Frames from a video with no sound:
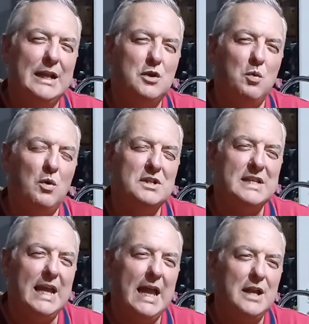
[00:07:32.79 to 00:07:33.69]
towards
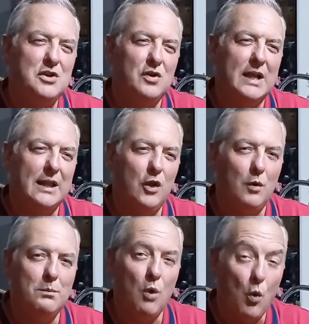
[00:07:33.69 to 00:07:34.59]
the end you'll get the
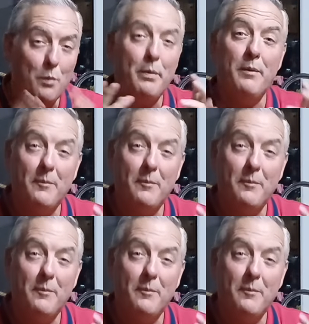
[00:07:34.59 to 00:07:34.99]
old bloop.